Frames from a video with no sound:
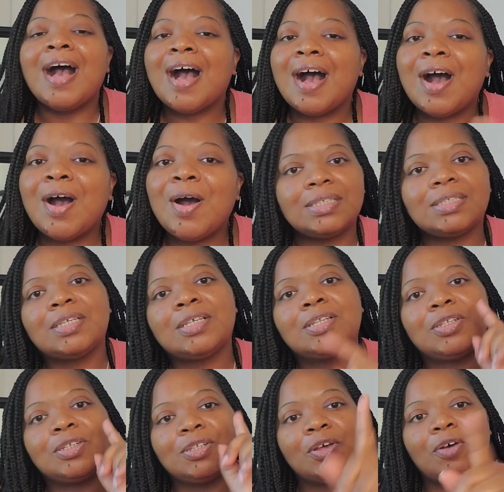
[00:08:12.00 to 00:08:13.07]
Oh,
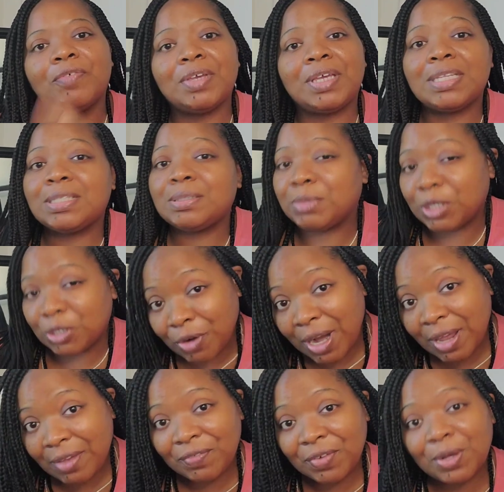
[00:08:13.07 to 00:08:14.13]
don't forget to be
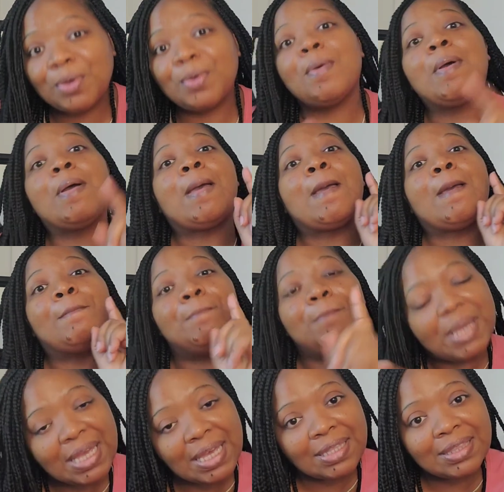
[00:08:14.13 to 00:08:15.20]
grateful,
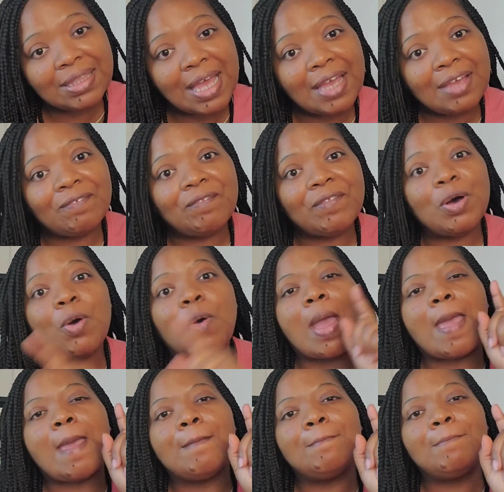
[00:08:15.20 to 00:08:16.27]
be thankful,
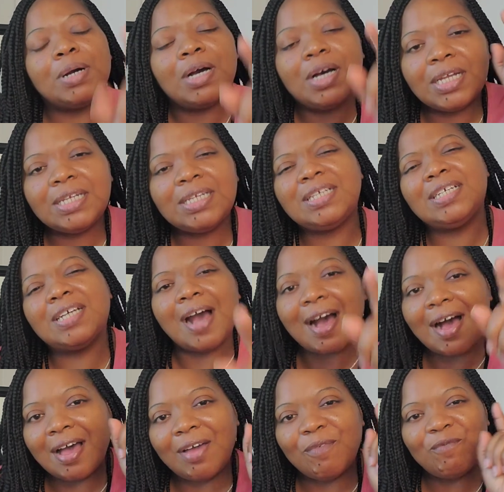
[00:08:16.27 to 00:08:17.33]
and put
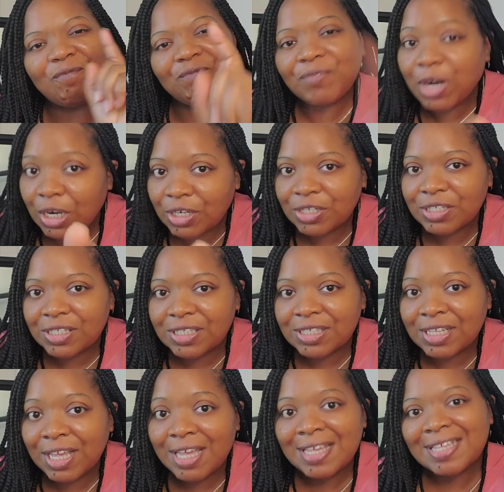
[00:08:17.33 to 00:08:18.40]
God
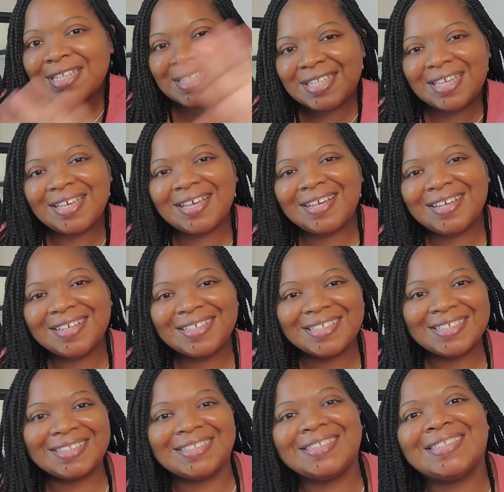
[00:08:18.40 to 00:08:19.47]
first. See
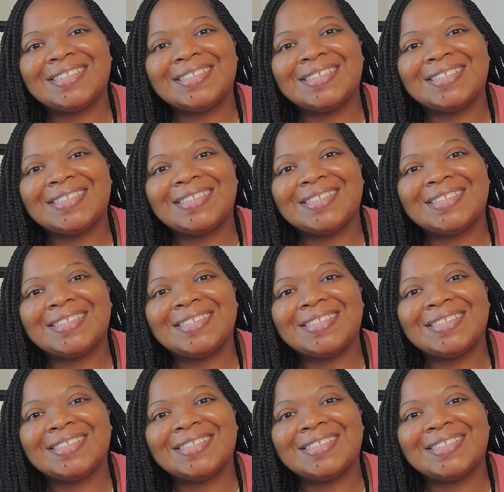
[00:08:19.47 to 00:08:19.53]
ya.